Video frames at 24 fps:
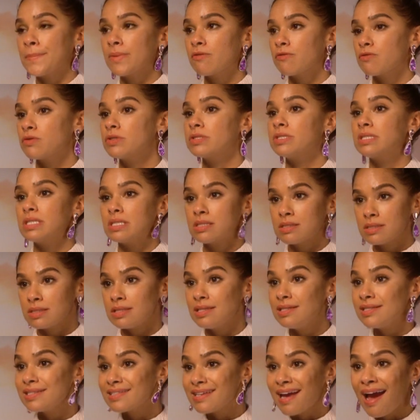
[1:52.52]
for
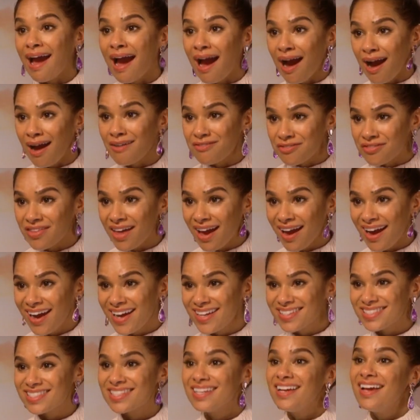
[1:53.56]
Disney to have
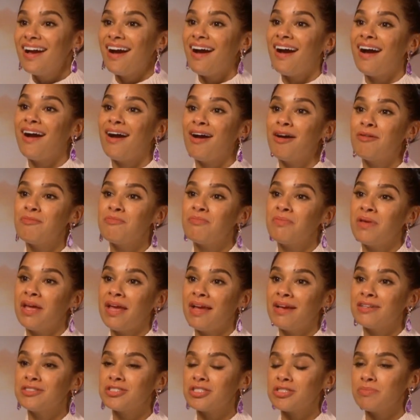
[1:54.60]
that,
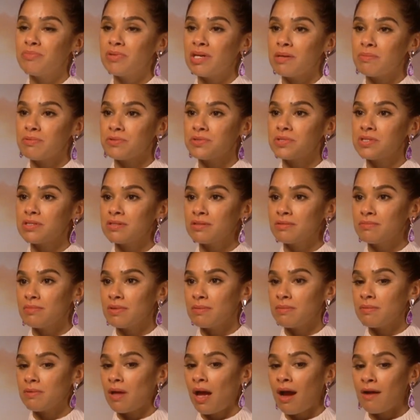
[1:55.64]
and to be able to
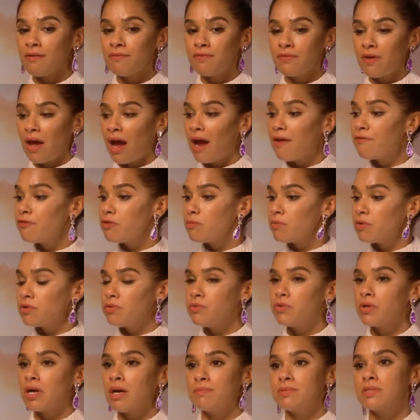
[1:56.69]
have everyone who
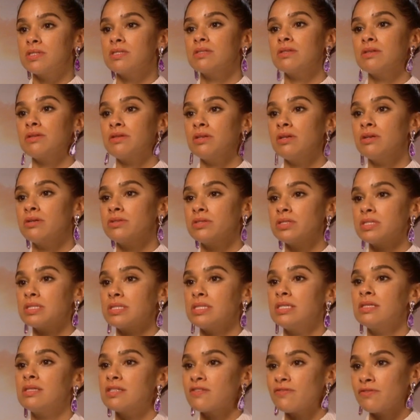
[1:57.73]
comes to the theater to
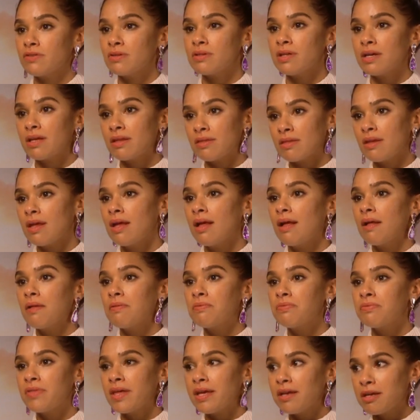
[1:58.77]
see this feel like
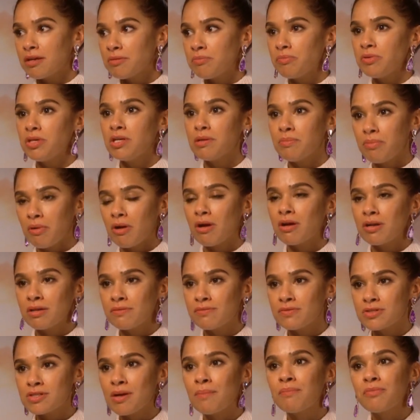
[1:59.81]
they can be a part of
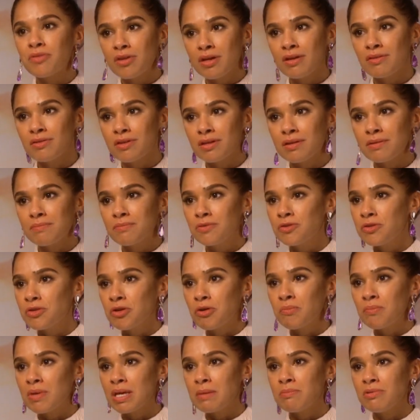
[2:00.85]
something that,
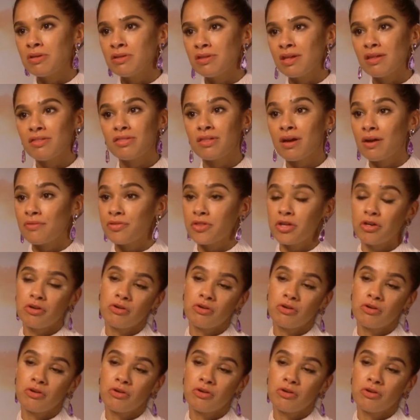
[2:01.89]
maybe they thought they